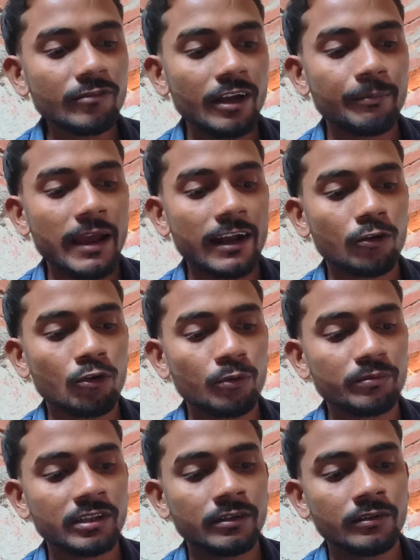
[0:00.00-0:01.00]

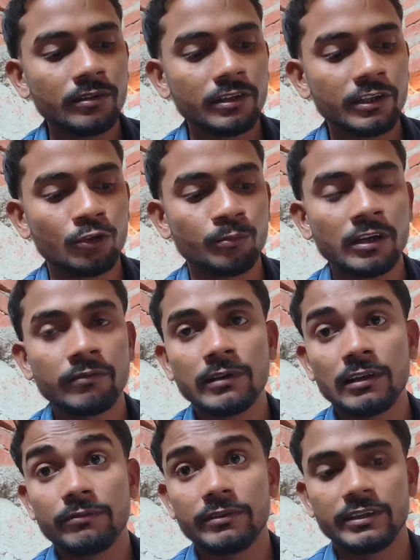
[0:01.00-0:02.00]
microbes in human
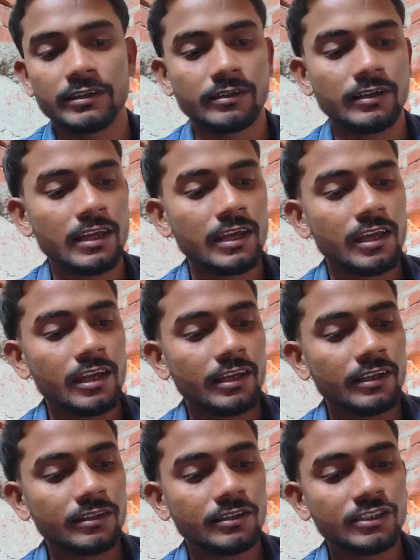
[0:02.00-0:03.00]
welfare.
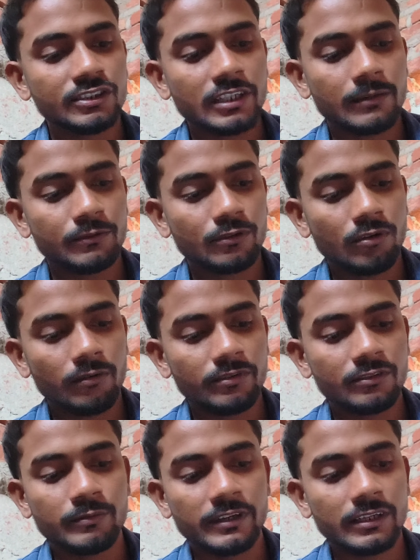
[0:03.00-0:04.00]
This chapter
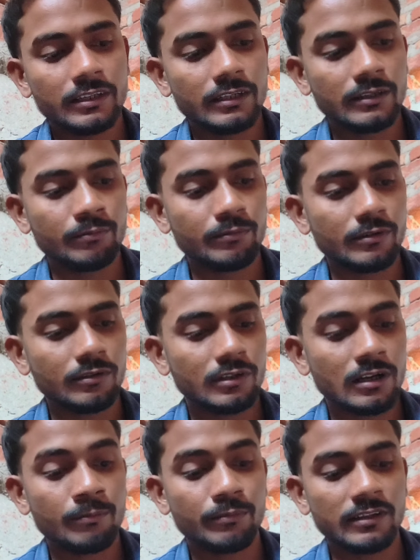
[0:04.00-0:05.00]
of is very
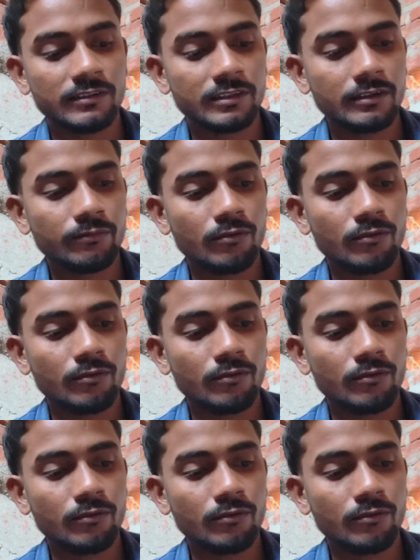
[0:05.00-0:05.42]
compulsory